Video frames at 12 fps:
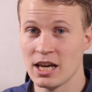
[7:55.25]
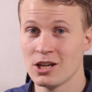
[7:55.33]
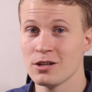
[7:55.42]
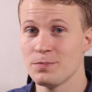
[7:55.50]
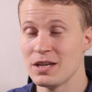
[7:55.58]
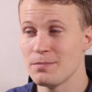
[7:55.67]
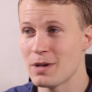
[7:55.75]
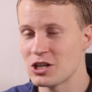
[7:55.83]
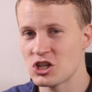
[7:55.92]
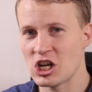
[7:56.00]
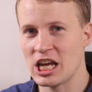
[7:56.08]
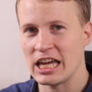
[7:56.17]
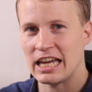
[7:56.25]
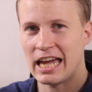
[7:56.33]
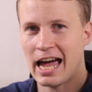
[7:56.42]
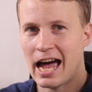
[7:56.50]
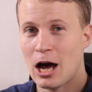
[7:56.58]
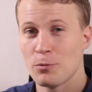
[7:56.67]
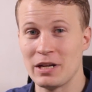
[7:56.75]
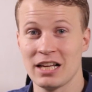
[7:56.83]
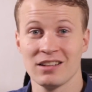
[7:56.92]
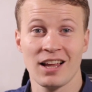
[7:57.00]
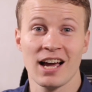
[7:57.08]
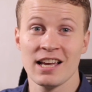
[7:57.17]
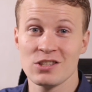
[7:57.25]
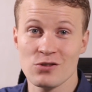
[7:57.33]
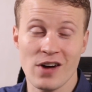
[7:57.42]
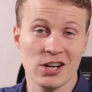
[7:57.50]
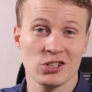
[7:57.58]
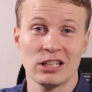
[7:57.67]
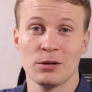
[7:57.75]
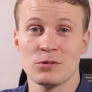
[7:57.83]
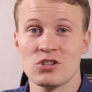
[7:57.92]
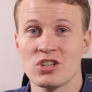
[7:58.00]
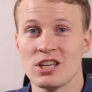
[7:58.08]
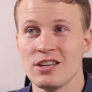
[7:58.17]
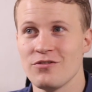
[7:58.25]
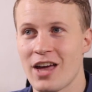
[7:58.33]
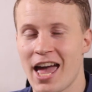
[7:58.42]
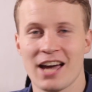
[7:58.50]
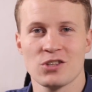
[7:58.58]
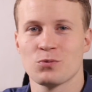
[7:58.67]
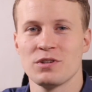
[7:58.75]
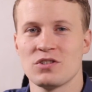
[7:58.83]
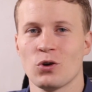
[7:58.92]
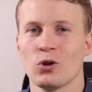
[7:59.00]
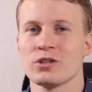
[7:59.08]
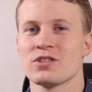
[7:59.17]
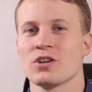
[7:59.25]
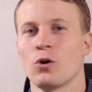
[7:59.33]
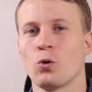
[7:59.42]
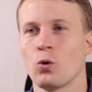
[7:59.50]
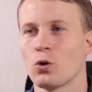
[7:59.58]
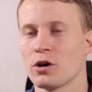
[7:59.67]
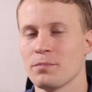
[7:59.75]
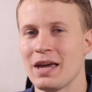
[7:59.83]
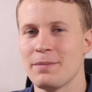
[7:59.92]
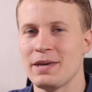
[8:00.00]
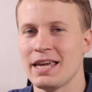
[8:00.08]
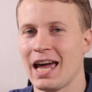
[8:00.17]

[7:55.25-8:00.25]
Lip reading: It could be mentioning how many clients you've actually helped achieve X result, or maybe